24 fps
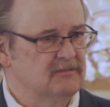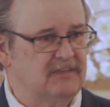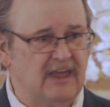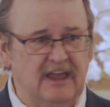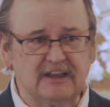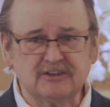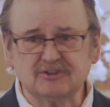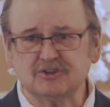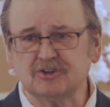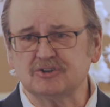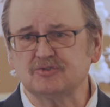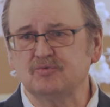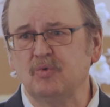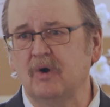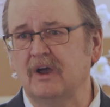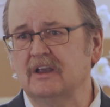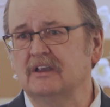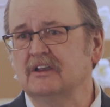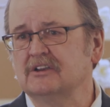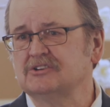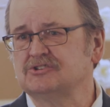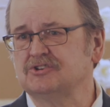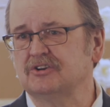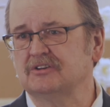That's just
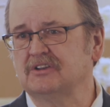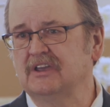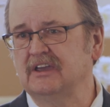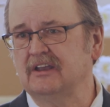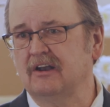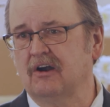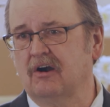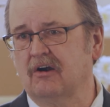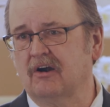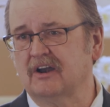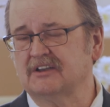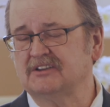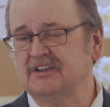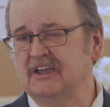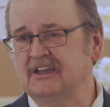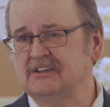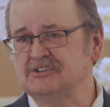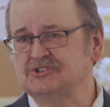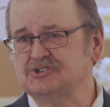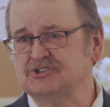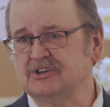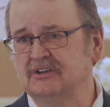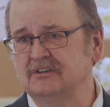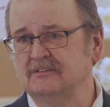what should get our
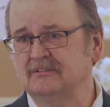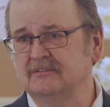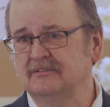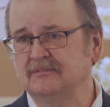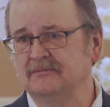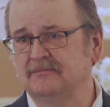attention.